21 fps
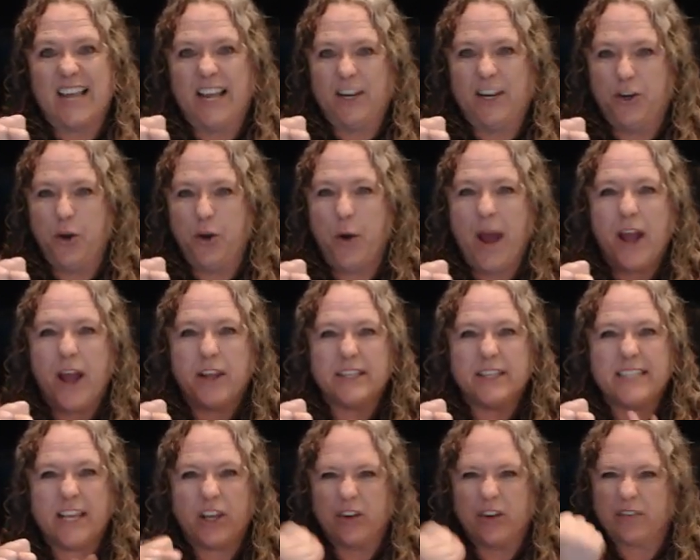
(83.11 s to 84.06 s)
You know how you
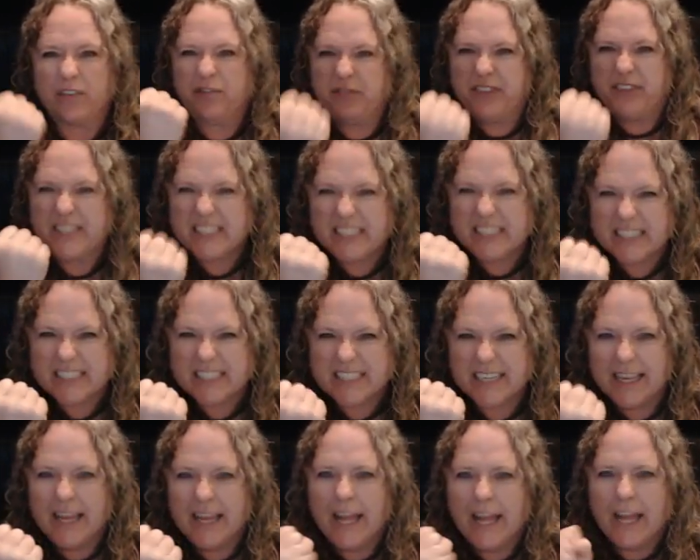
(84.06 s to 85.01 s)
take your fist,
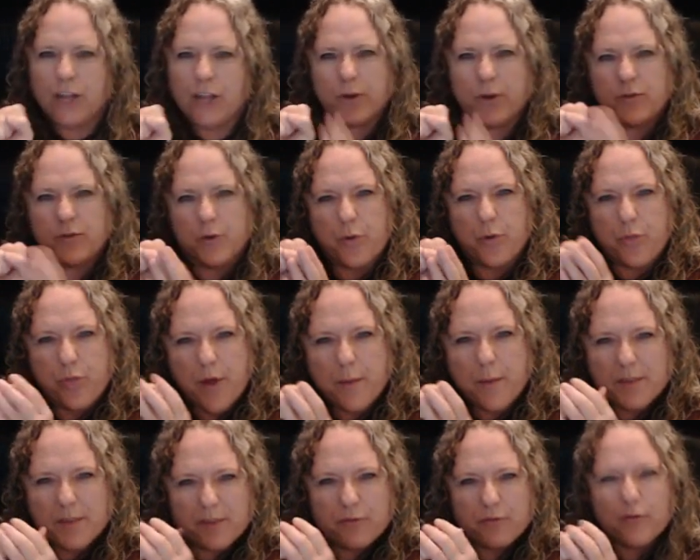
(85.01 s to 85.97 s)
and you have your thumb
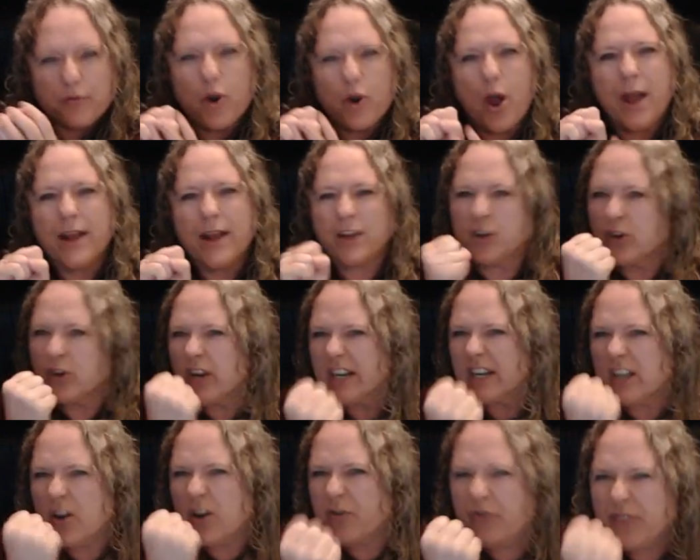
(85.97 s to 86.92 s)
in front, and you're
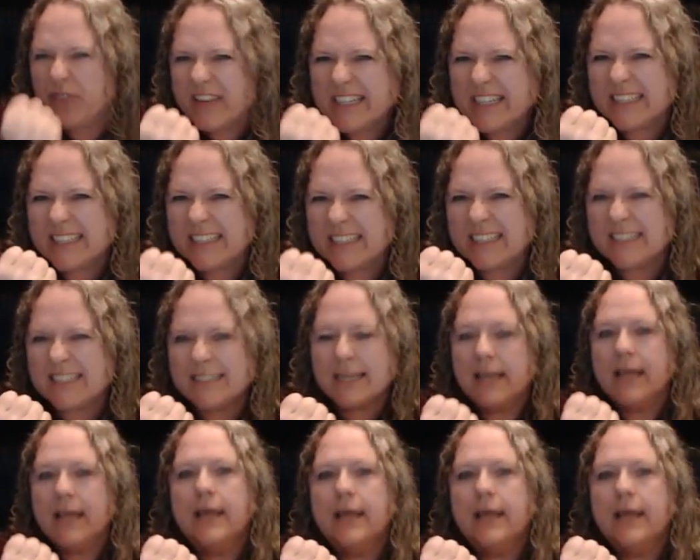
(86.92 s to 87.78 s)
going to go fist.